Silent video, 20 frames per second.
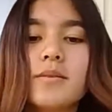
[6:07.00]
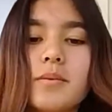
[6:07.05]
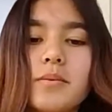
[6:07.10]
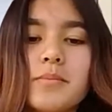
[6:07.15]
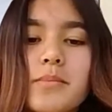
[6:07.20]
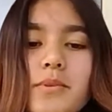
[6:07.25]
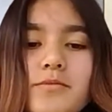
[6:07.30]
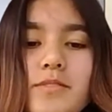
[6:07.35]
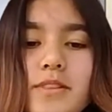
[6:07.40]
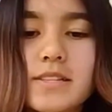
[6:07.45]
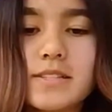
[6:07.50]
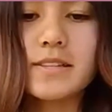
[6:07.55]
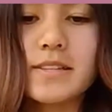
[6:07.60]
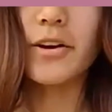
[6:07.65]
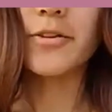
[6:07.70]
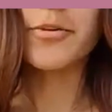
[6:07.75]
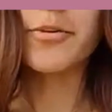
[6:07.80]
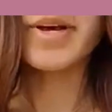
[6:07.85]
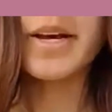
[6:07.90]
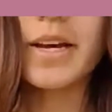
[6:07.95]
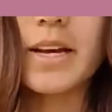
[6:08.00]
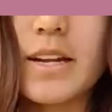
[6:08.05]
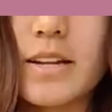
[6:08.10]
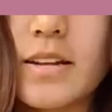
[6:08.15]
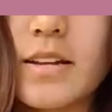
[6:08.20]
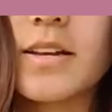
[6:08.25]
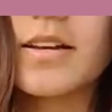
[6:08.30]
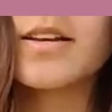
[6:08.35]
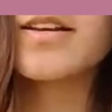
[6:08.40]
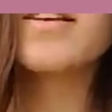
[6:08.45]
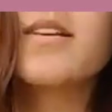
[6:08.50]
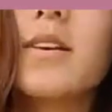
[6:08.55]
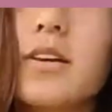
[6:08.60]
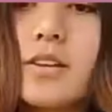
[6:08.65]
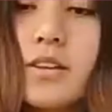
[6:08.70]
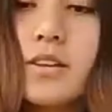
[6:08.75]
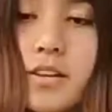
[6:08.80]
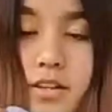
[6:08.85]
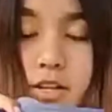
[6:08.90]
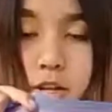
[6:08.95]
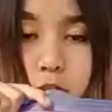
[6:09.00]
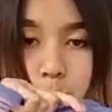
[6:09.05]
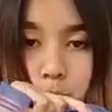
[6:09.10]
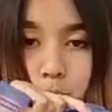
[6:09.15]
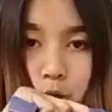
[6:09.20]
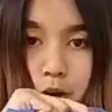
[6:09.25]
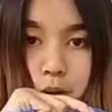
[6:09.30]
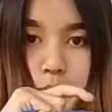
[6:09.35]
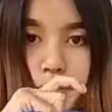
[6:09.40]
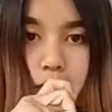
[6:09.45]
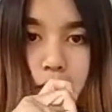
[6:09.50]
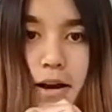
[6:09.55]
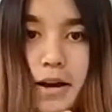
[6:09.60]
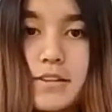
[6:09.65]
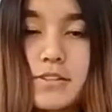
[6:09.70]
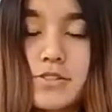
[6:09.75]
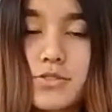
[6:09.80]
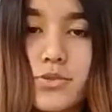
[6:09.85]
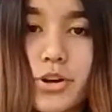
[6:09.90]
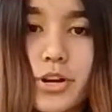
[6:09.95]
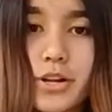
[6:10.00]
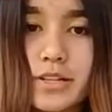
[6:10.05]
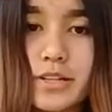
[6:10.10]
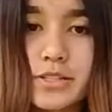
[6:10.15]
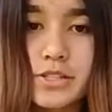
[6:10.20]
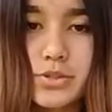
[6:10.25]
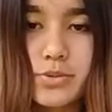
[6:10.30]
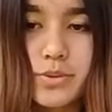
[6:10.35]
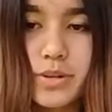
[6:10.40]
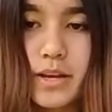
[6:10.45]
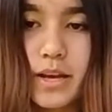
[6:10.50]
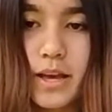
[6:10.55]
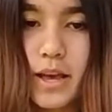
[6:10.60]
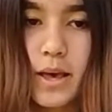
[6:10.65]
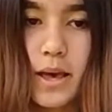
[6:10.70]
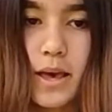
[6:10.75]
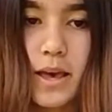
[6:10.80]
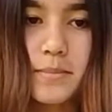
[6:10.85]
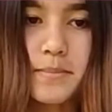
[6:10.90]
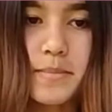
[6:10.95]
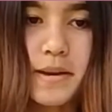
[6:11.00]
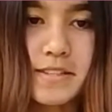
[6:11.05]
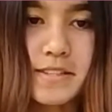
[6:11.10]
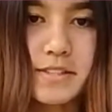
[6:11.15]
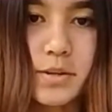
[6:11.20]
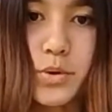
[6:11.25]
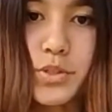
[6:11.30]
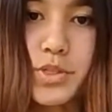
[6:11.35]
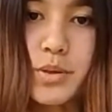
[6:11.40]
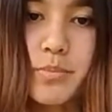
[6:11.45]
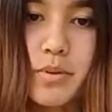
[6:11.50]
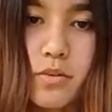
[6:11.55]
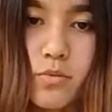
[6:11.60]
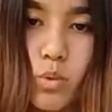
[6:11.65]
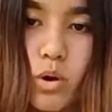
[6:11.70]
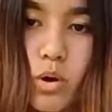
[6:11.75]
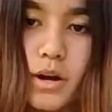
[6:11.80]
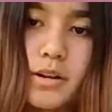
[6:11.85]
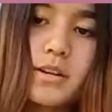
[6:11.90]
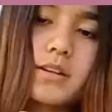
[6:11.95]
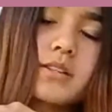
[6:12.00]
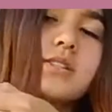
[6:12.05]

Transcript: move this down a bit, put my soil into it and mix it with a bit of water